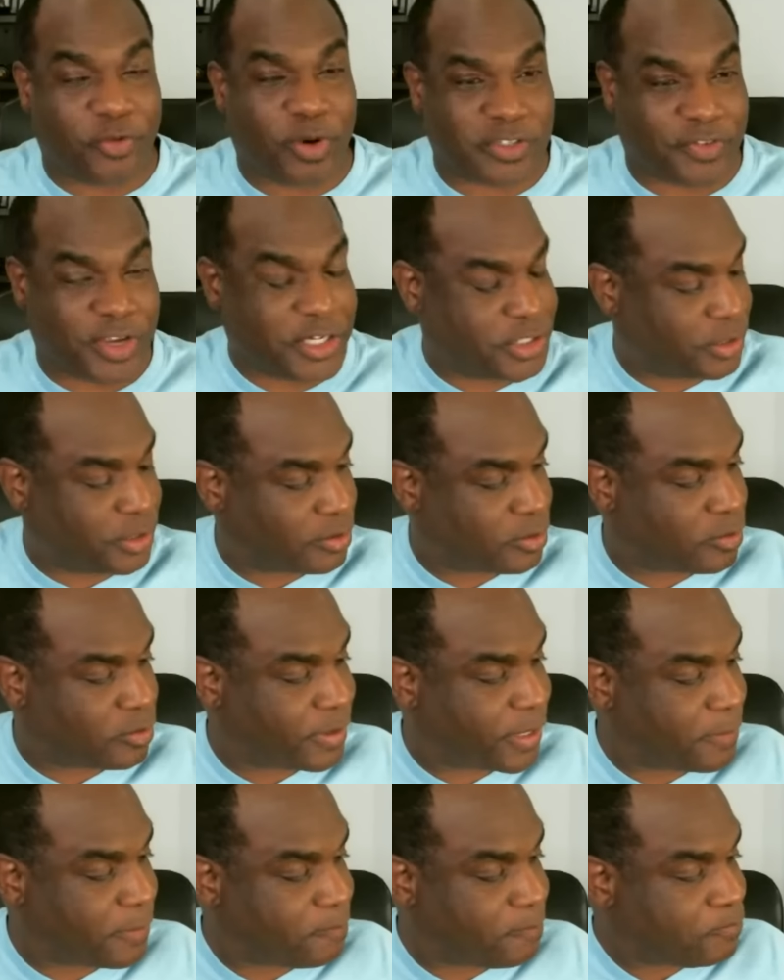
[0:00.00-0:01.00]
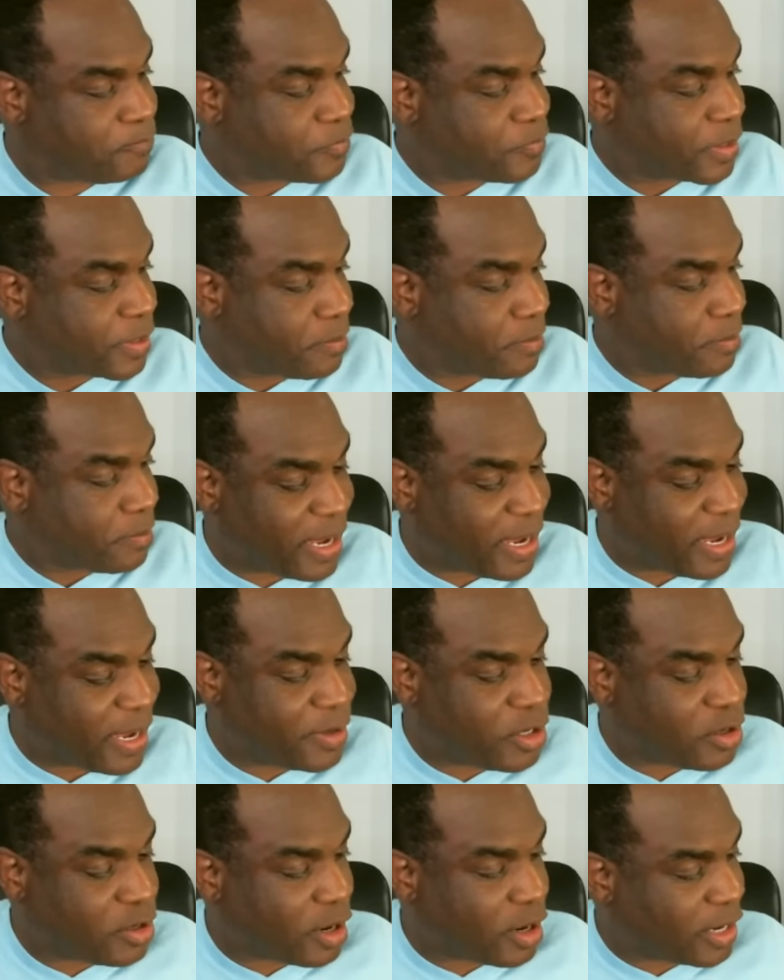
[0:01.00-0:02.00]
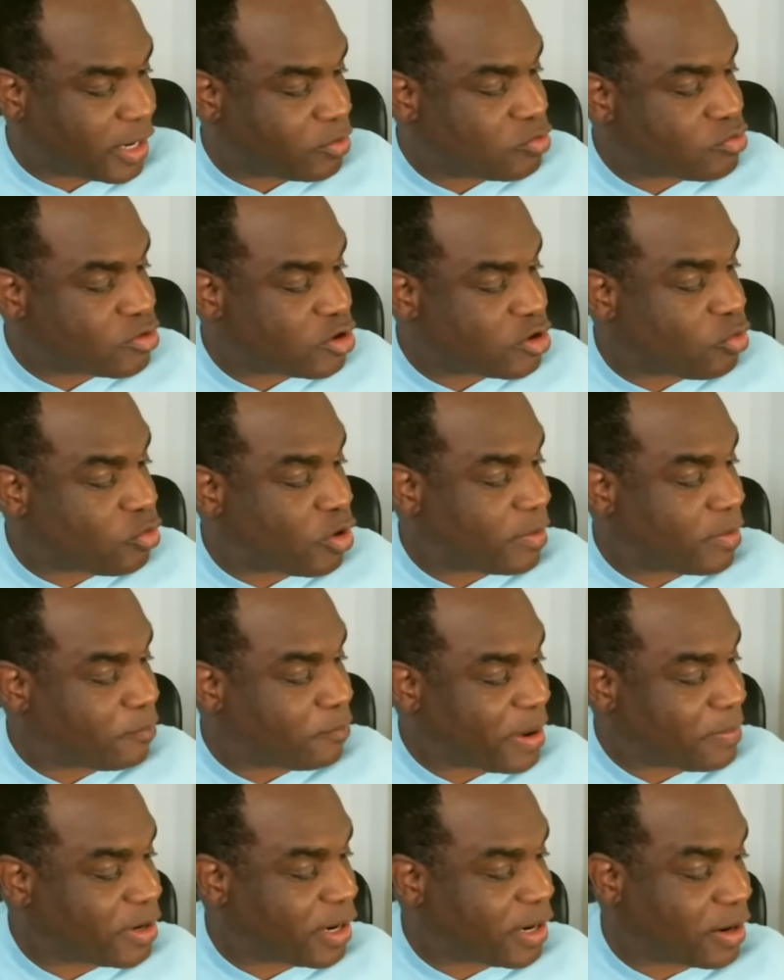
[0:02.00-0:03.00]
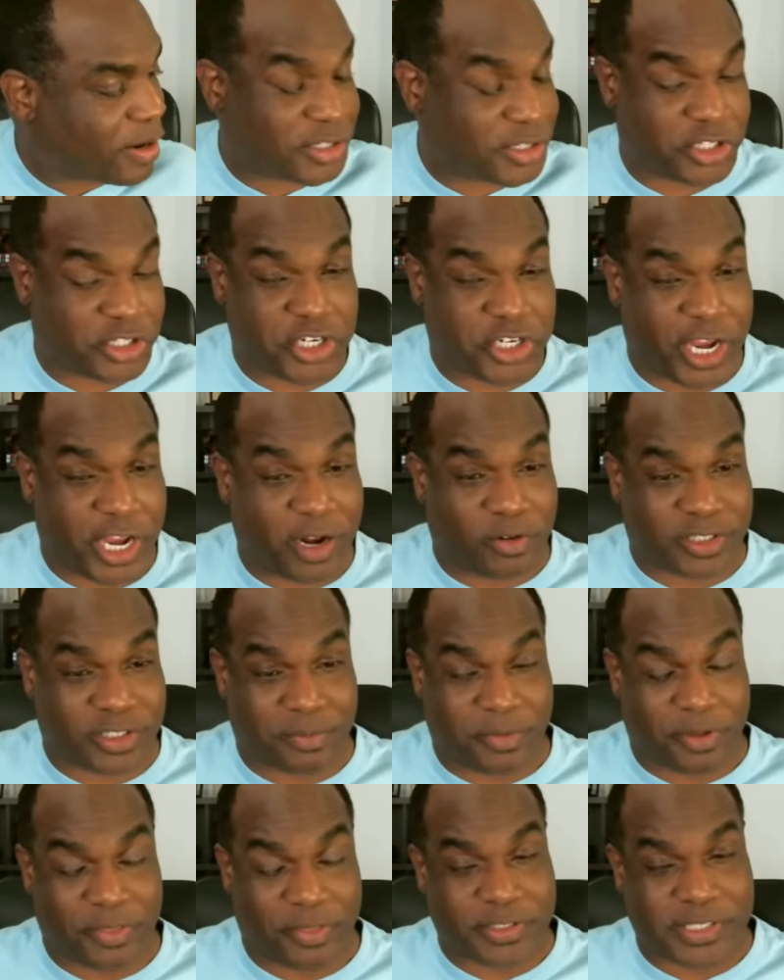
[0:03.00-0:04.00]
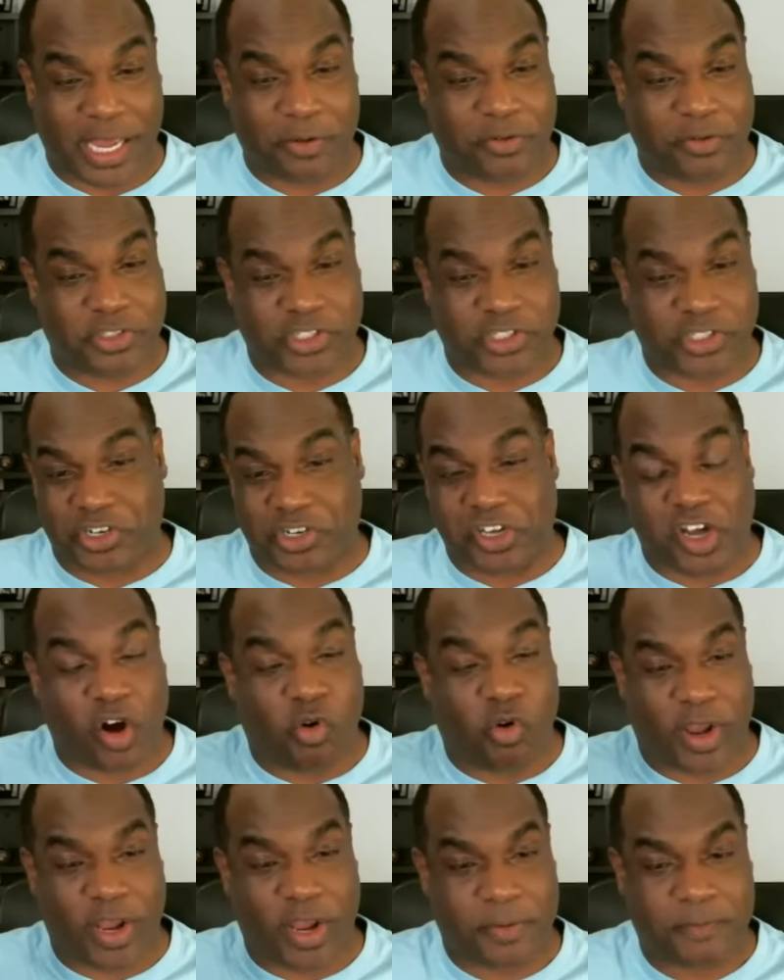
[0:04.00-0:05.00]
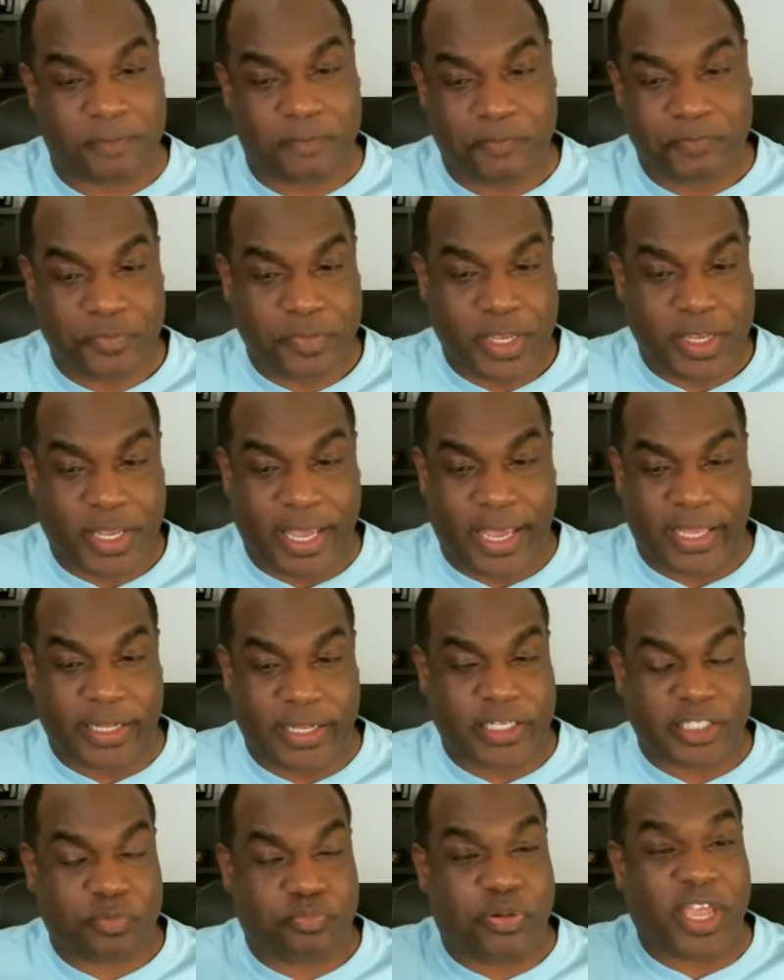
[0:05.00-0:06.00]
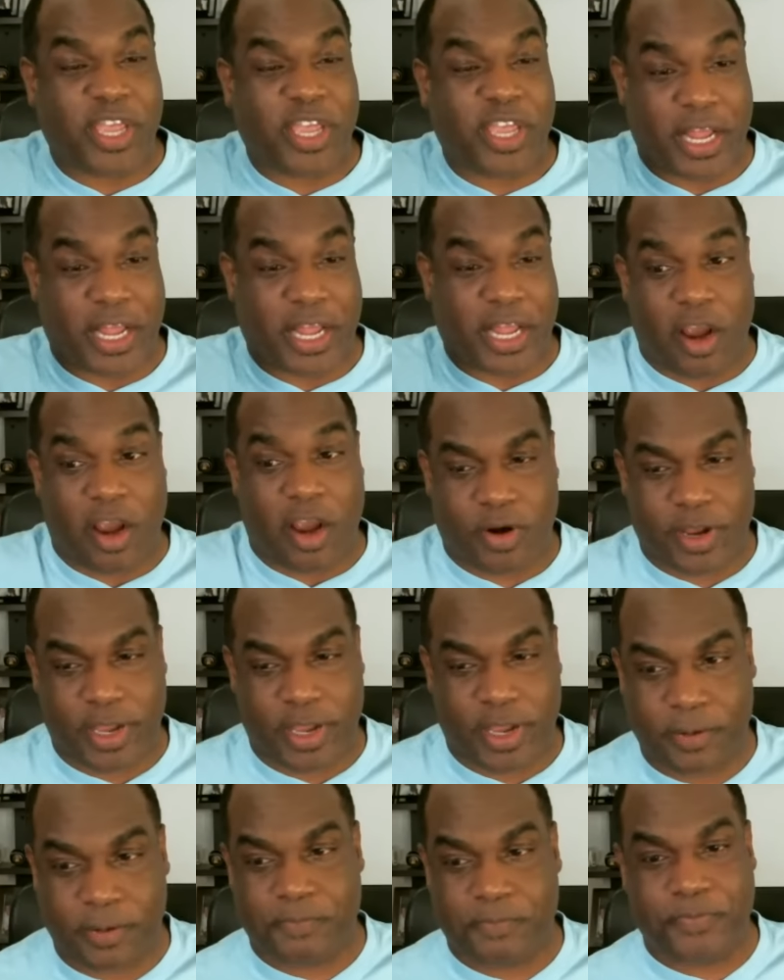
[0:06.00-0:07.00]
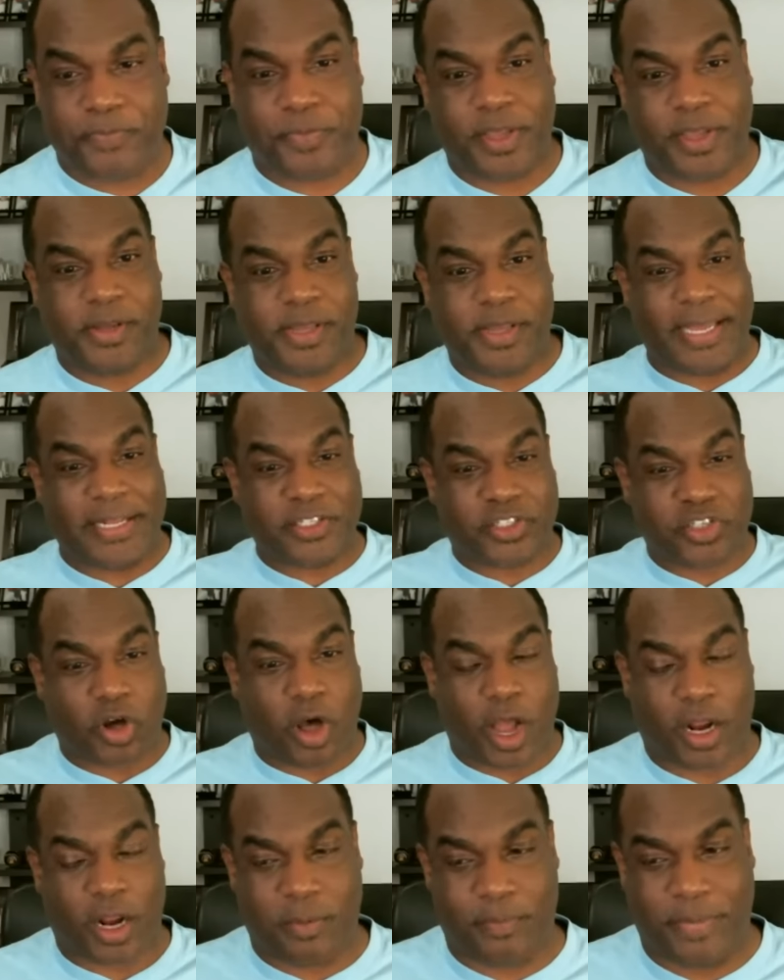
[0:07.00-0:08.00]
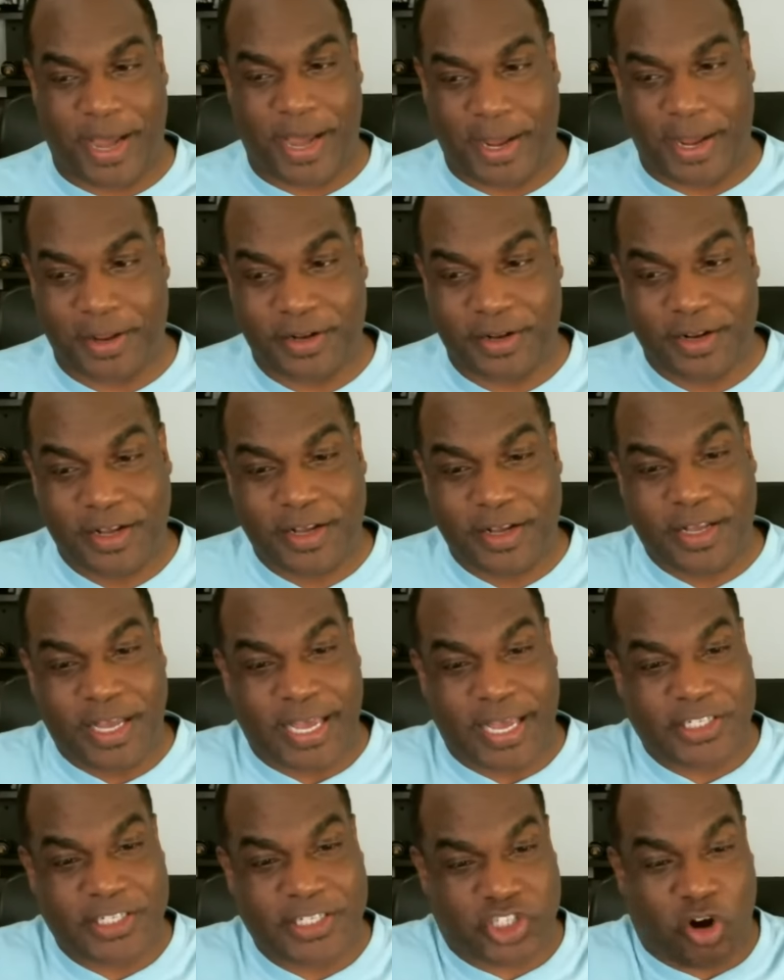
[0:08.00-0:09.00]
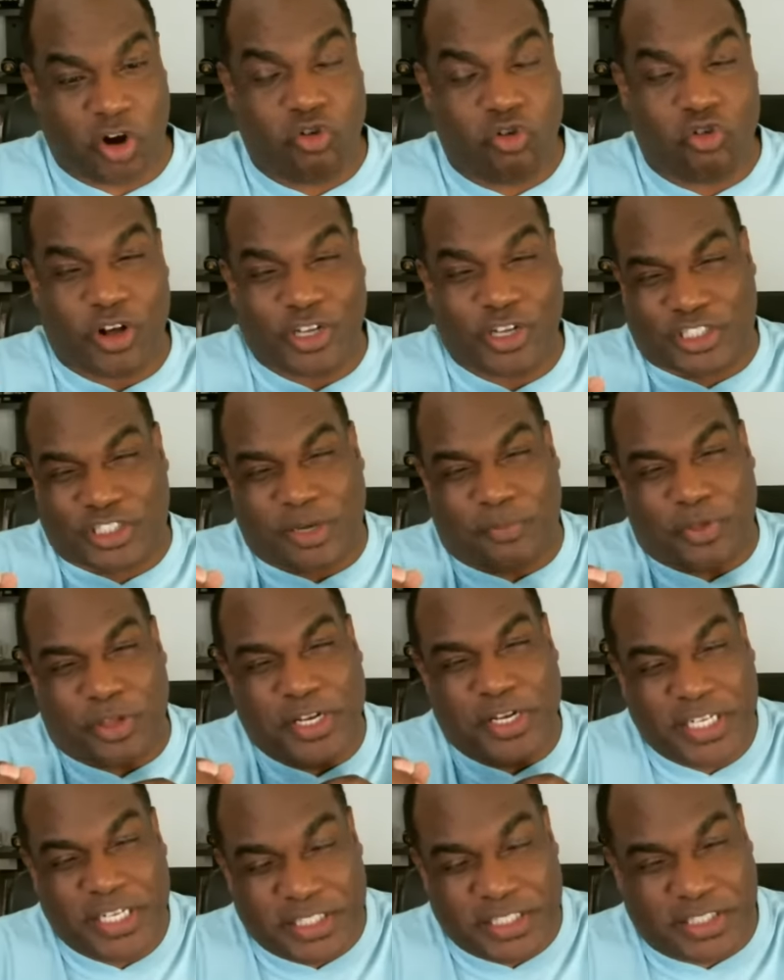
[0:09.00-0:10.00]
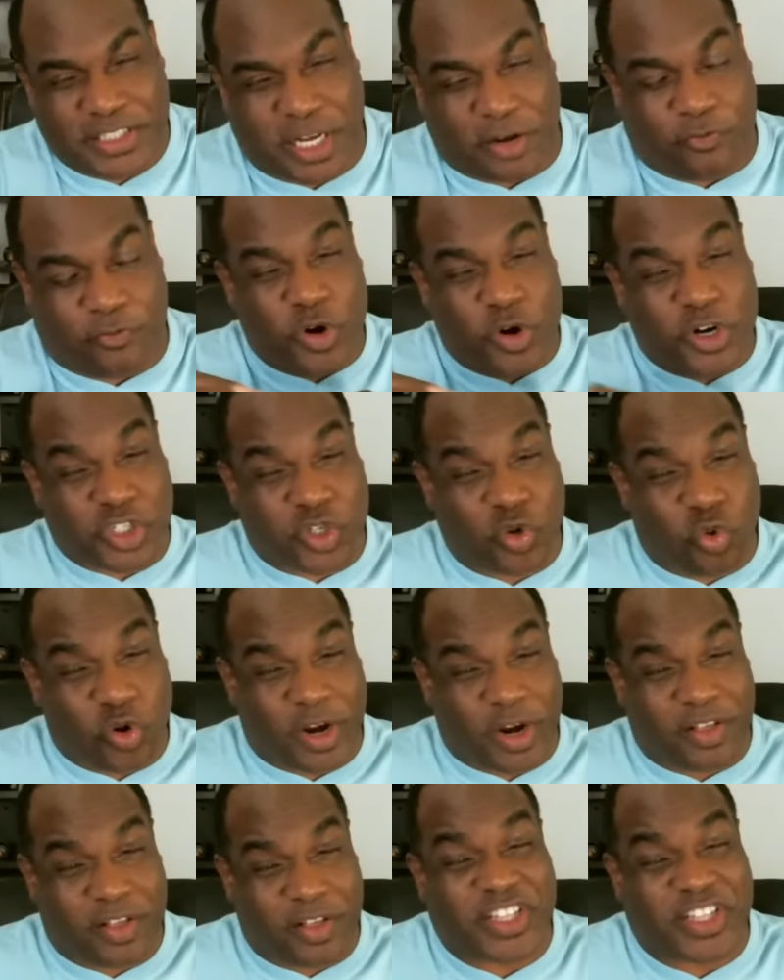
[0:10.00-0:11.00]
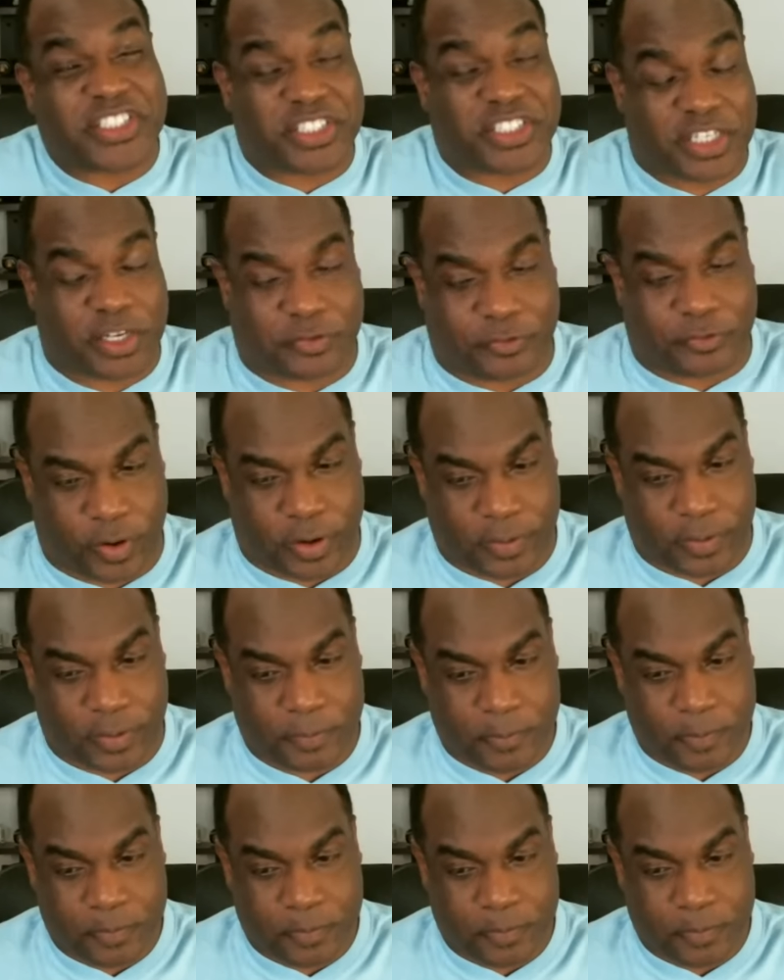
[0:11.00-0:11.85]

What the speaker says: reservation a little bit. Maybe I should channel some of this. I was just going to go in and just pick an area and talk about it and show some of the neat stuff we're doing that's different.